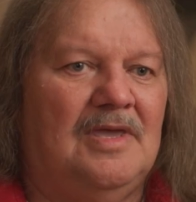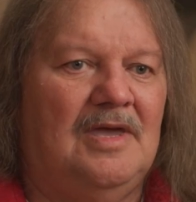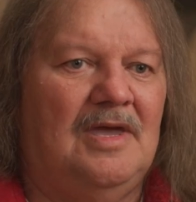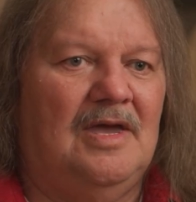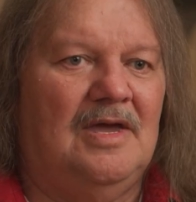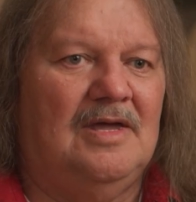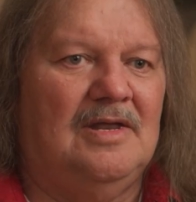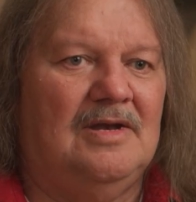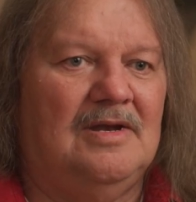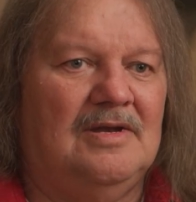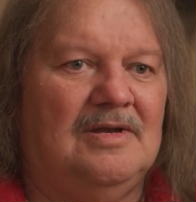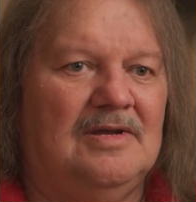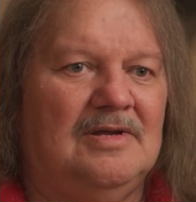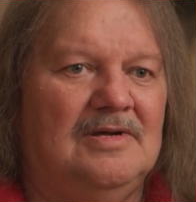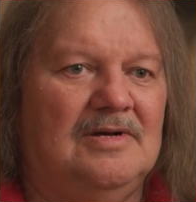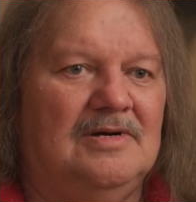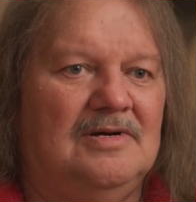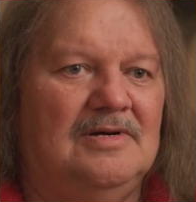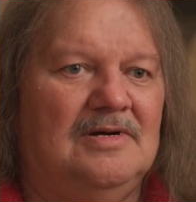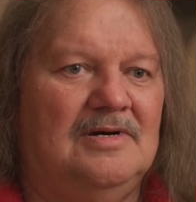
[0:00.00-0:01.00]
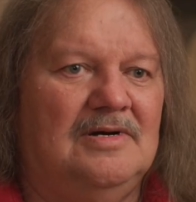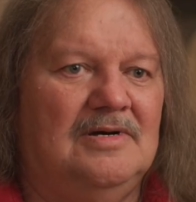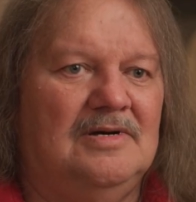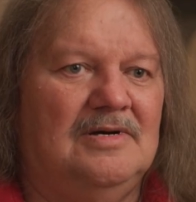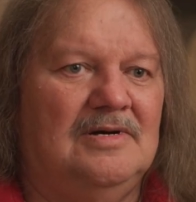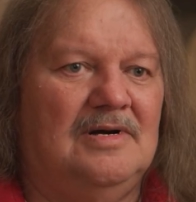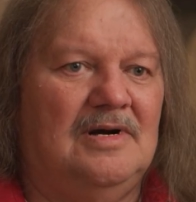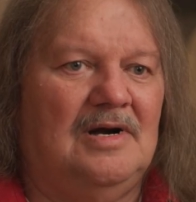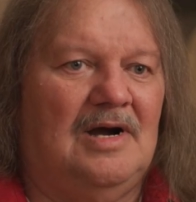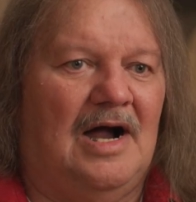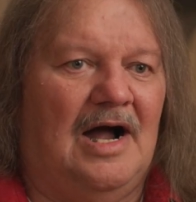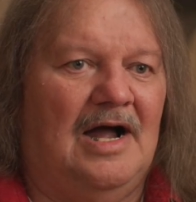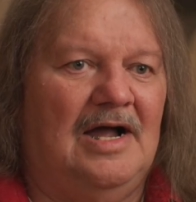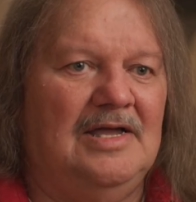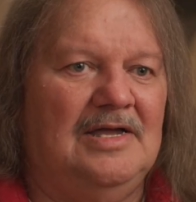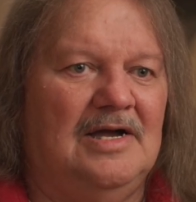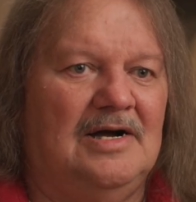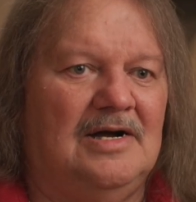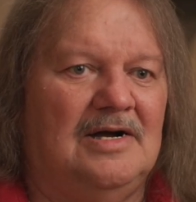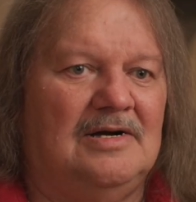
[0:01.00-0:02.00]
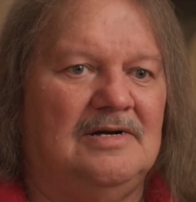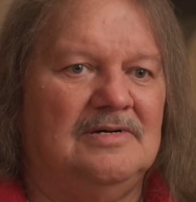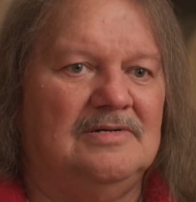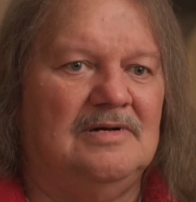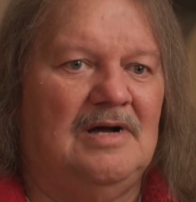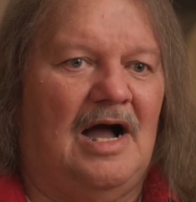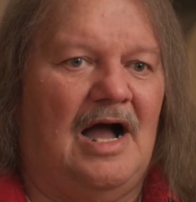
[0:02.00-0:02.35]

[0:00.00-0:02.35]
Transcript: And I, uh,